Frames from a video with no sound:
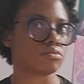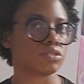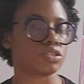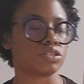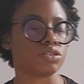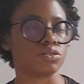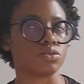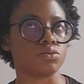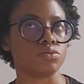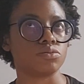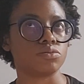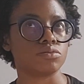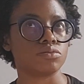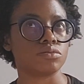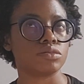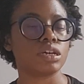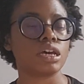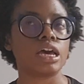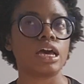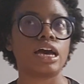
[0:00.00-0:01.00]

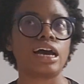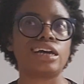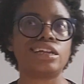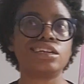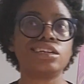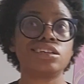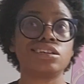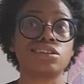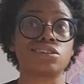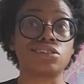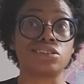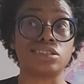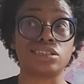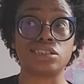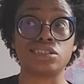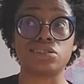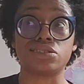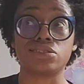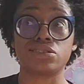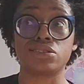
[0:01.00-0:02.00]
soon. I need to cook
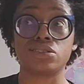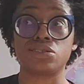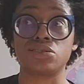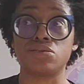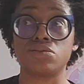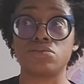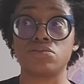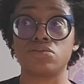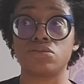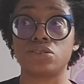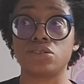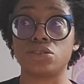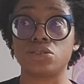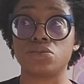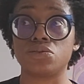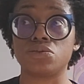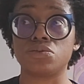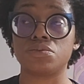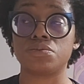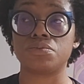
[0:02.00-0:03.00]
dinner soon
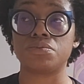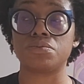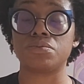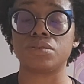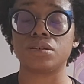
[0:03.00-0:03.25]
too.